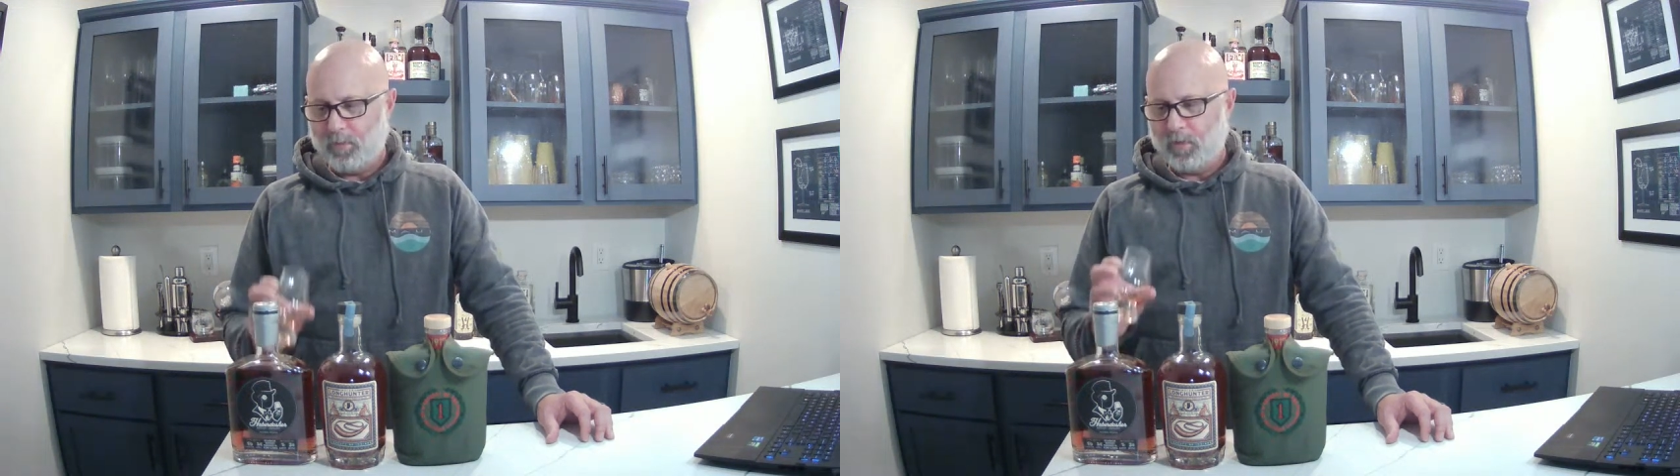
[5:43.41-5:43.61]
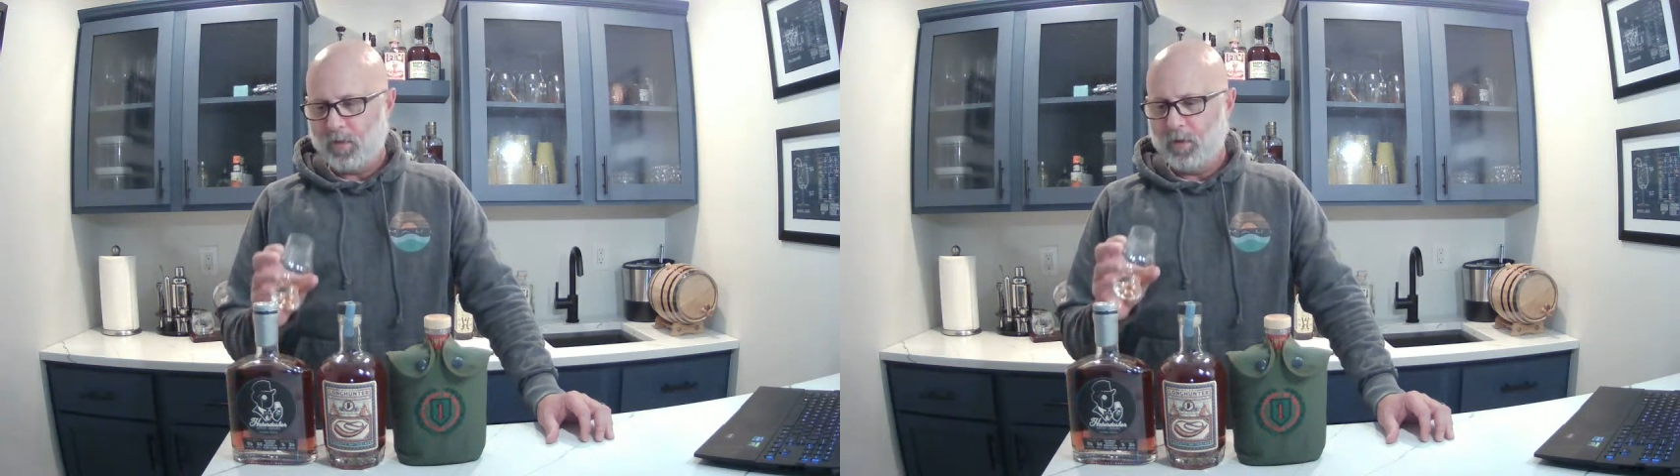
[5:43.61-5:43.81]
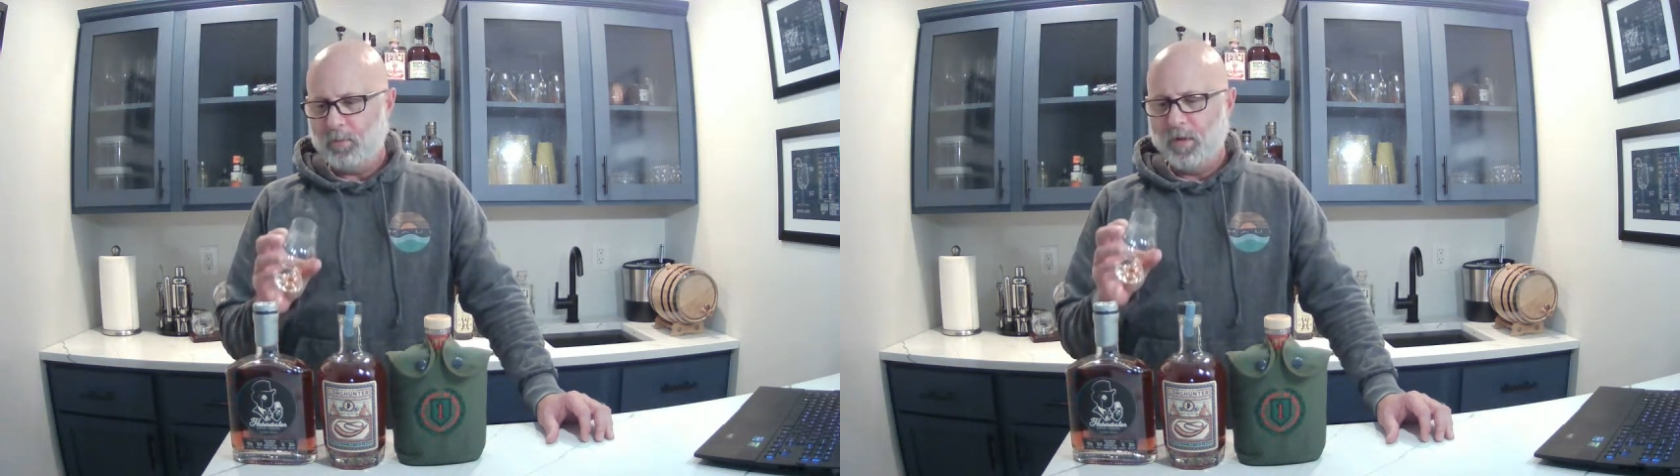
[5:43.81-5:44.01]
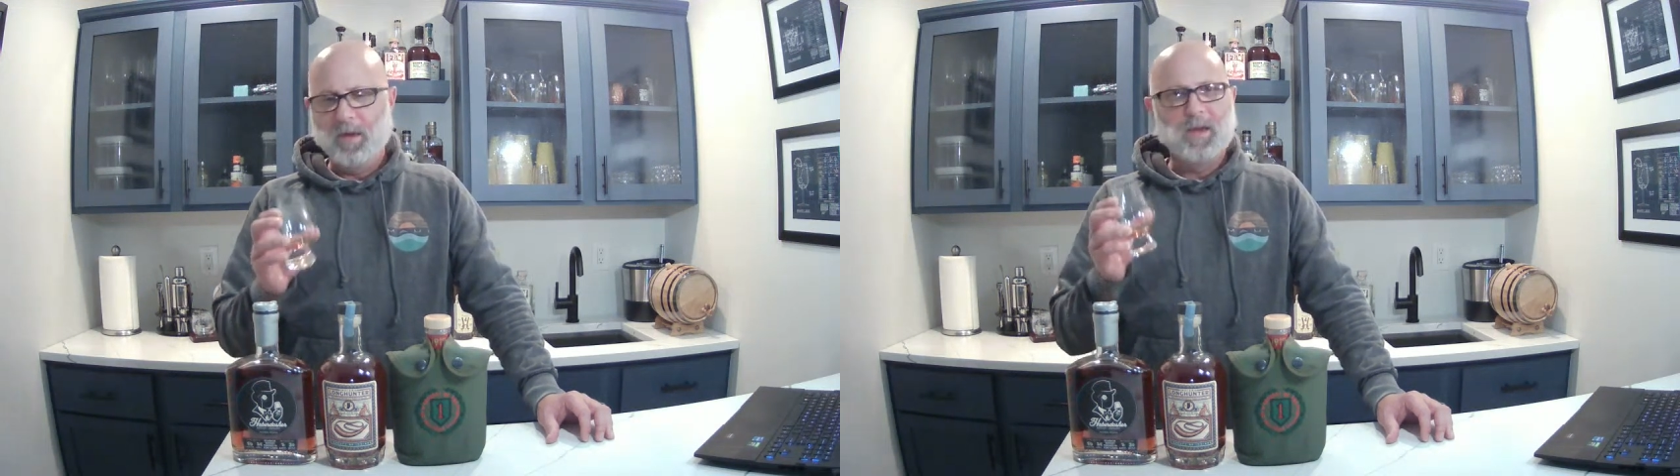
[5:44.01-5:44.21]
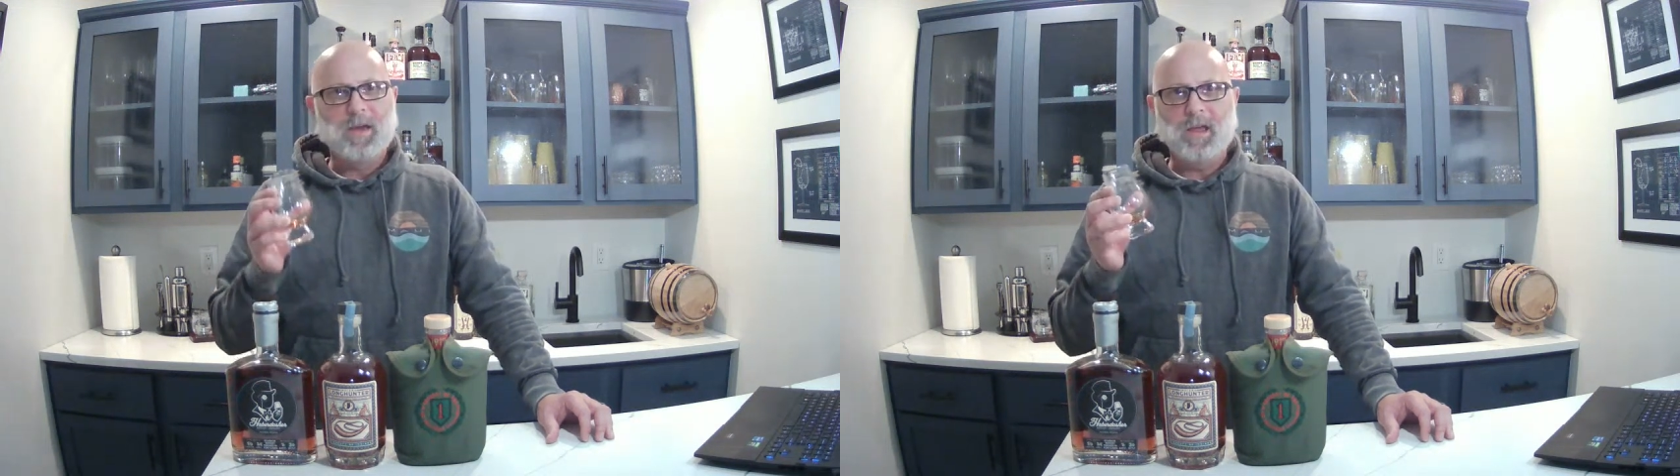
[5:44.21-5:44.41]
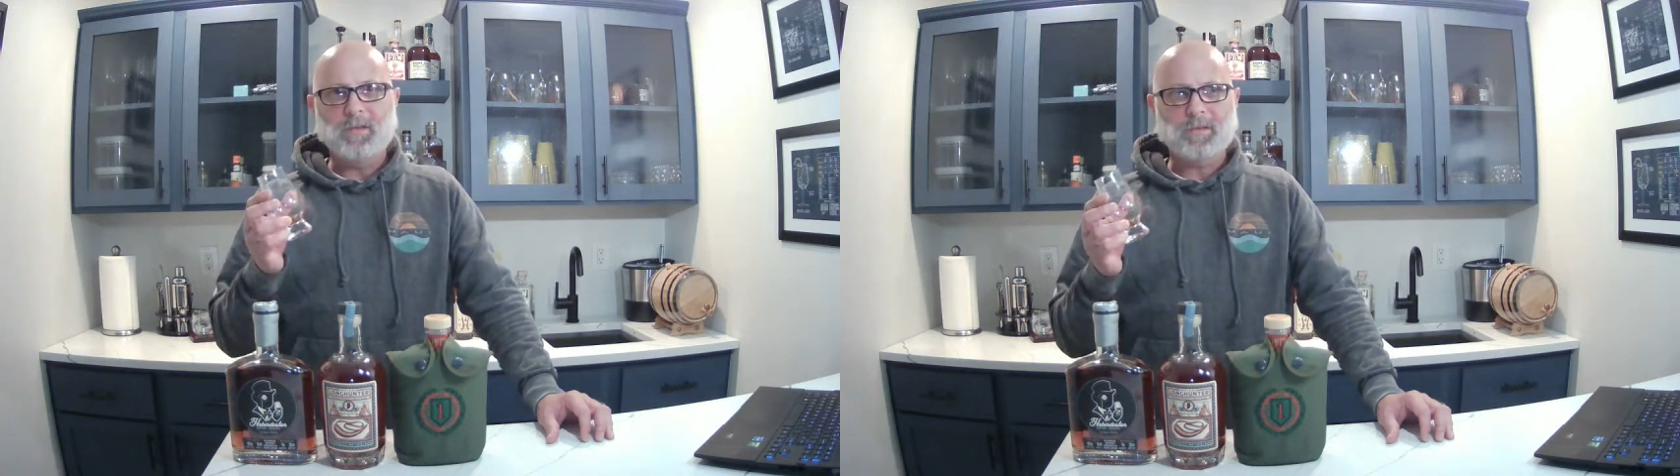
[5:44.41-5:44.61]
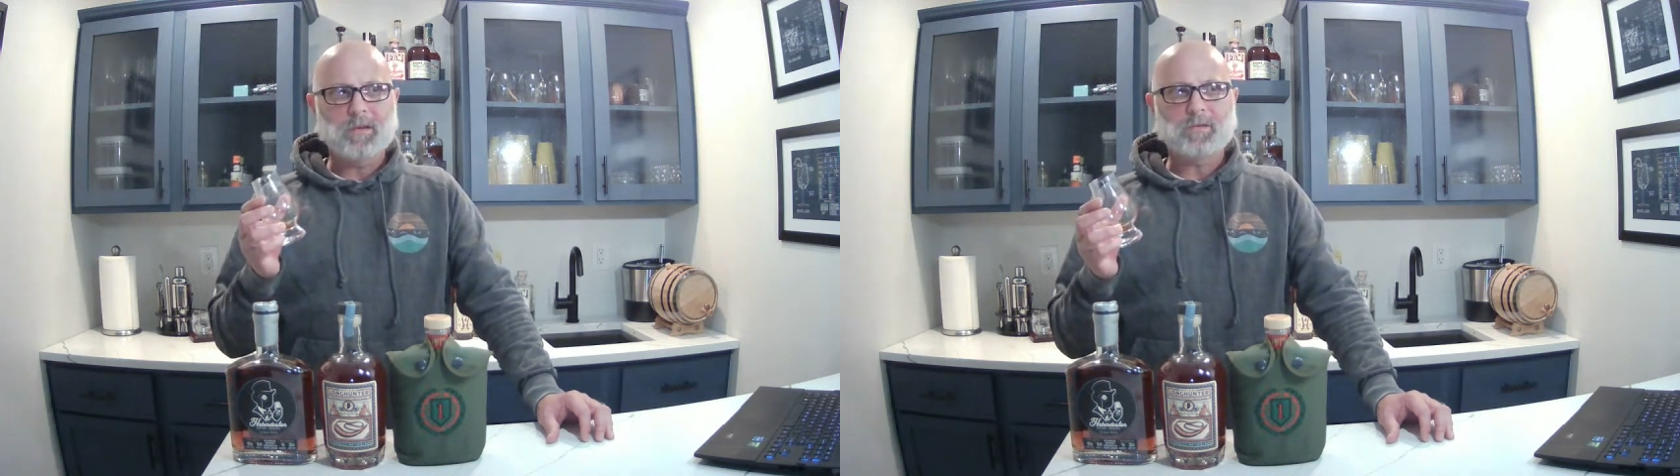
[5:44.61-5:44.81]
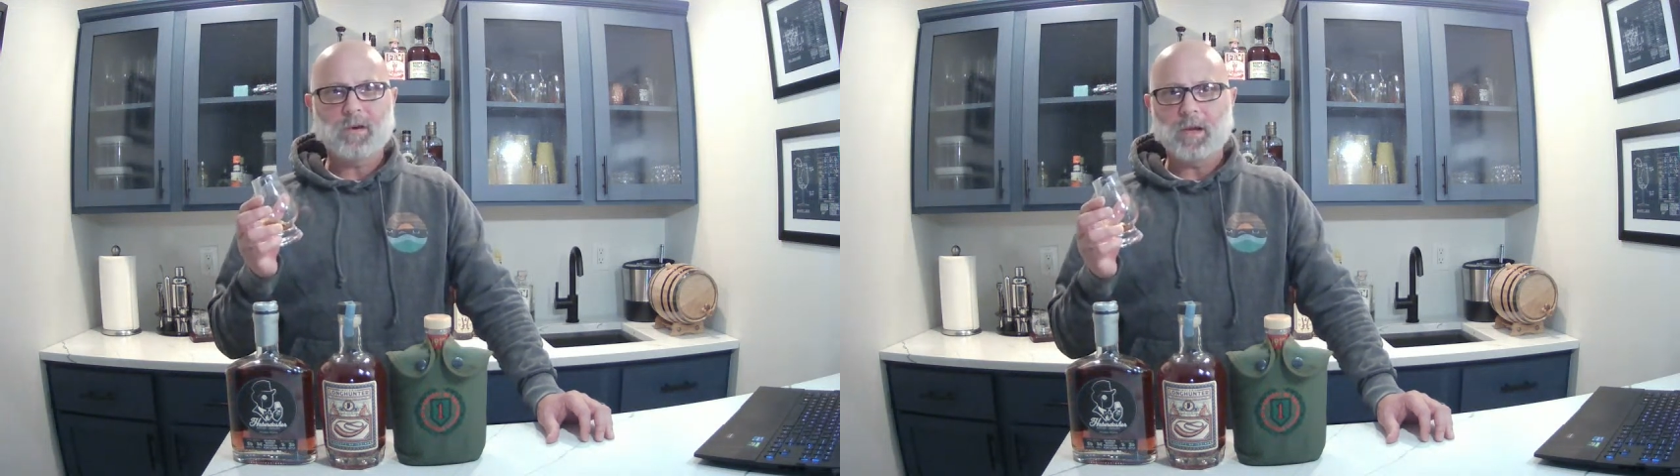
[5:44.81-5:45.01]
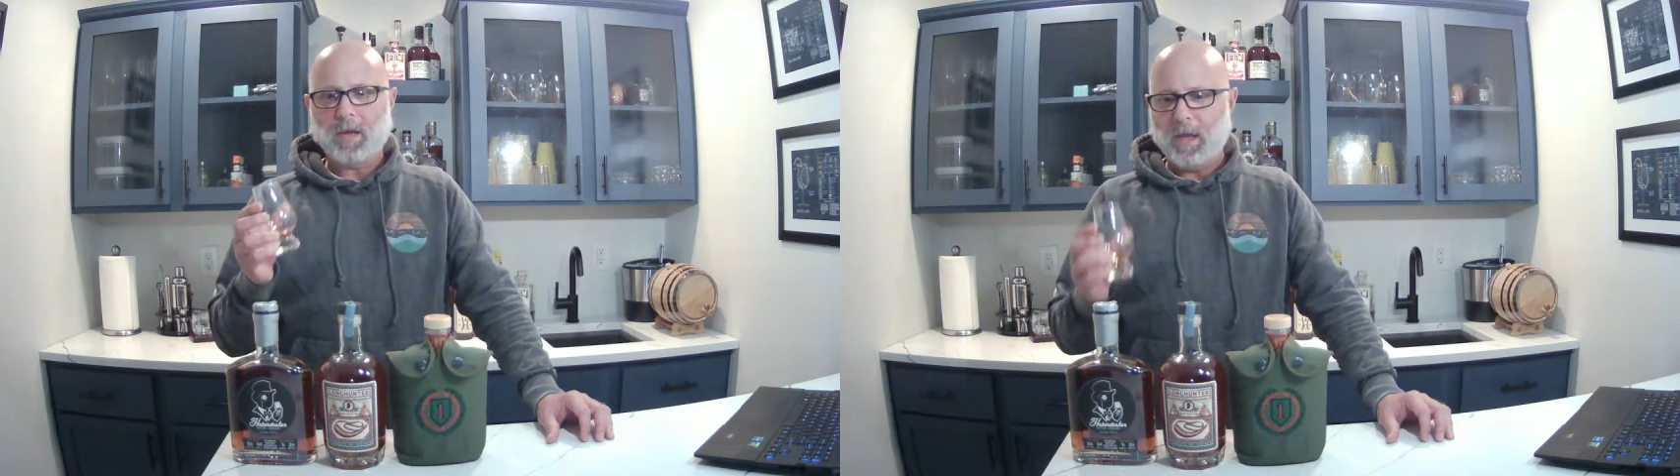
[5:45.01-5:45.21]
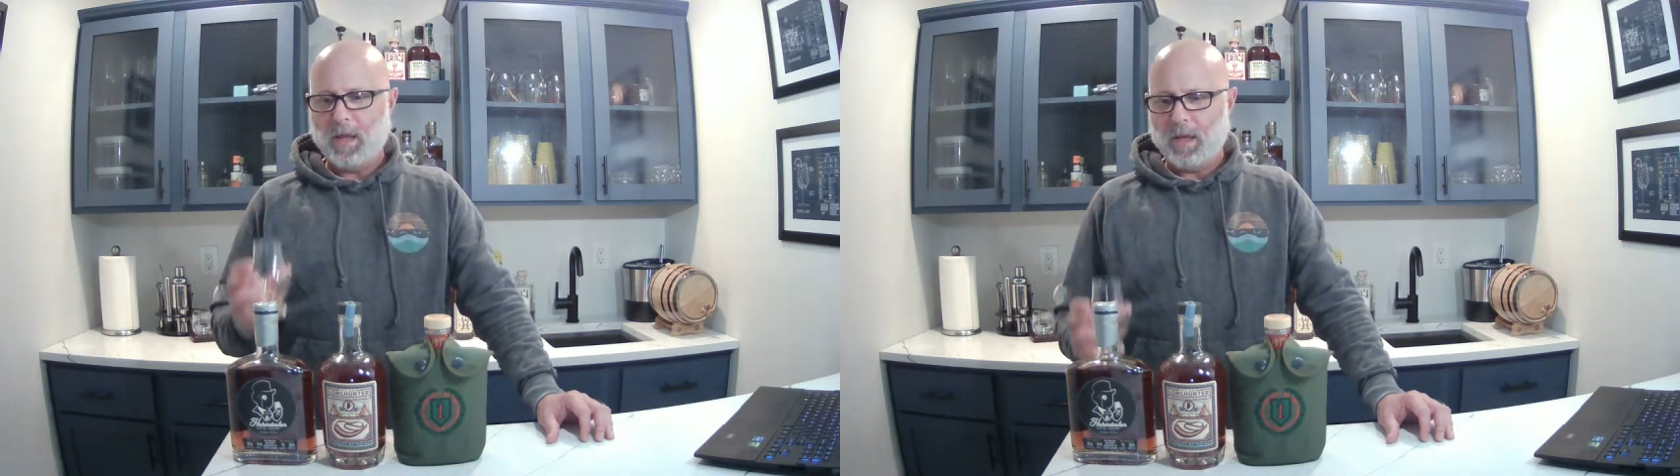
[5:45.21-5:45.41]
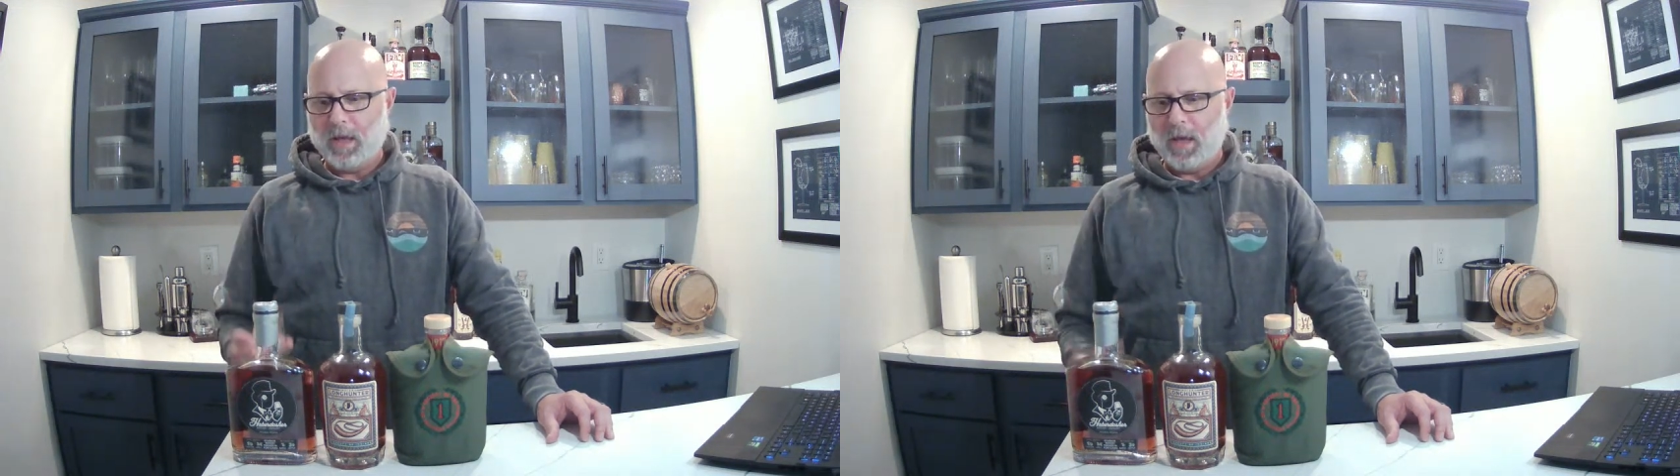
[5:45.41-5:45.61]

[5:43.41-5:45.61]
It's going to be really good, but it is a good drink,